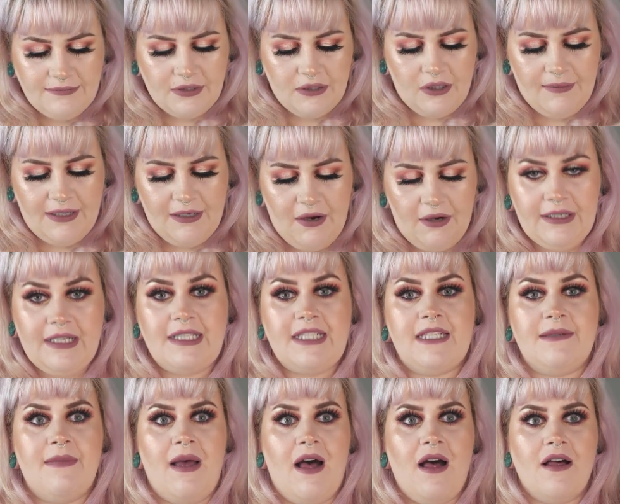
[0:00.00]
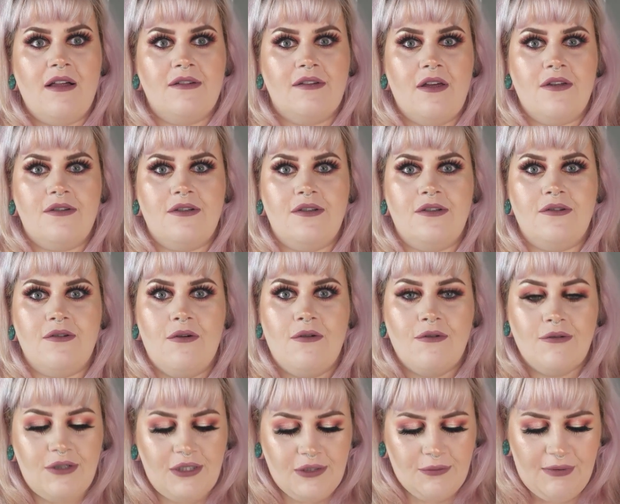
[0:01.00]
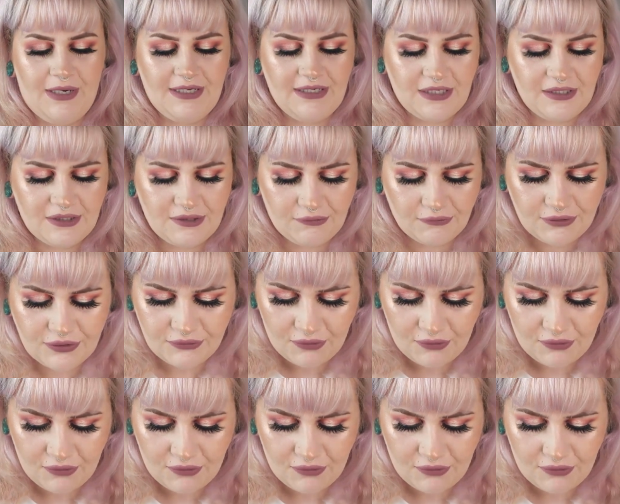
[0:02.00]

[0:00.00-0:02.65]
Oh my God, it smells so sweet and so